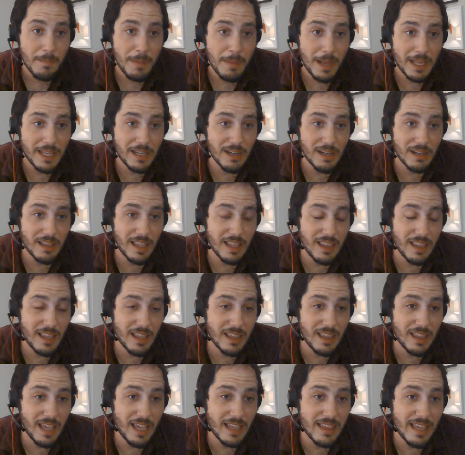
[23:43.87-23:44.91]
But,
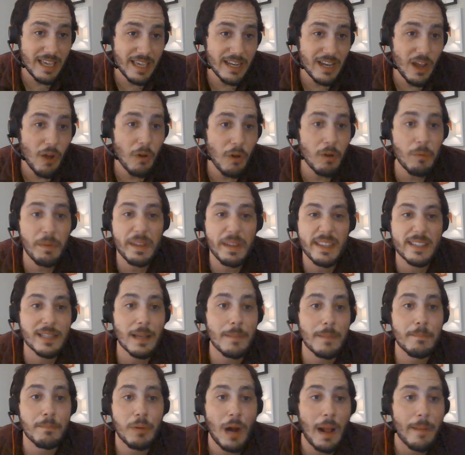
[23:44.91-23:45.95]
they know it with
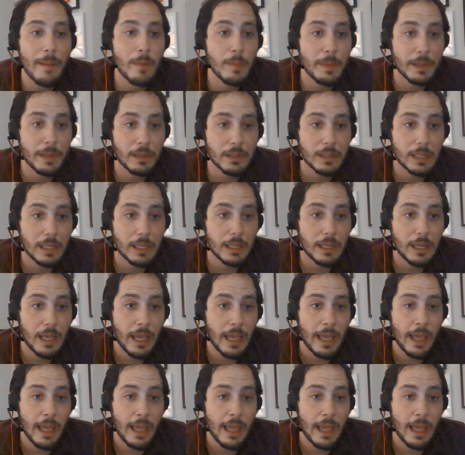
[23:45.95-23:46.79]
some probability.